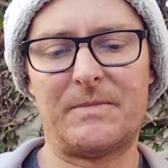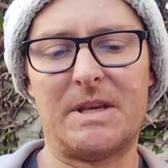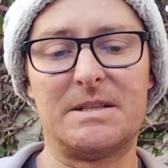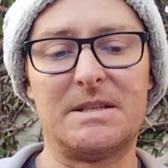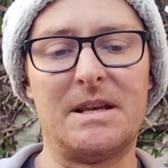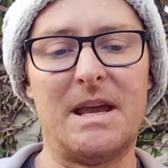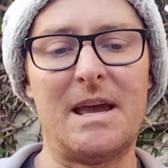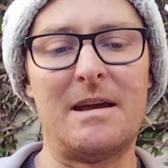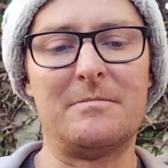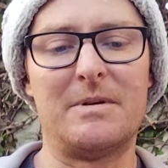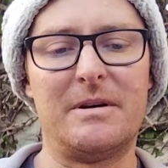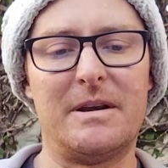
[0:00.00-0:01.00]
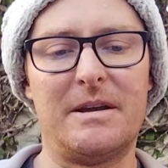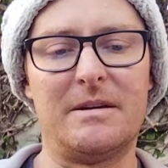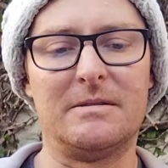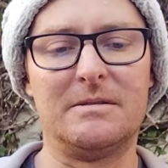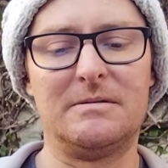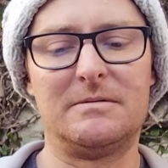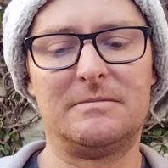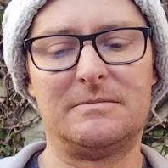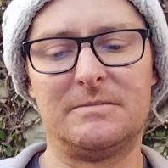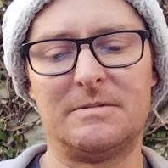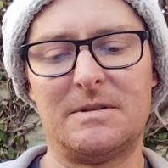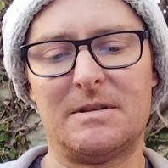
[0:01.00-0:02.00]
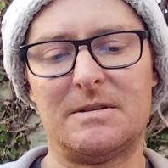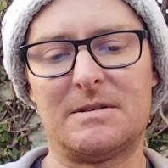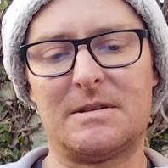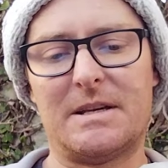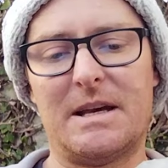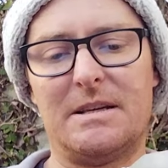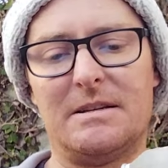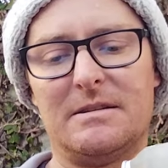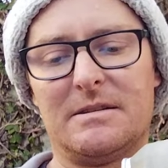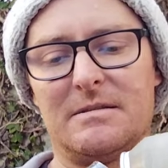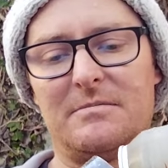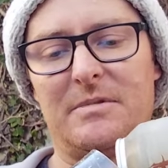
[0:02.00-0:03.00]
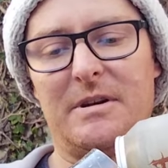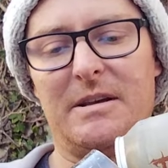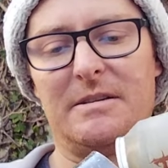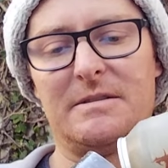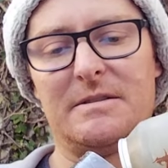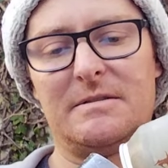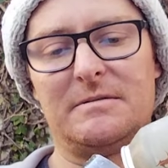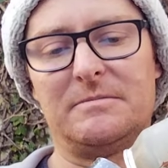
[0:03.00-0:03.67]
It's an amber ale. Color looks brilliant.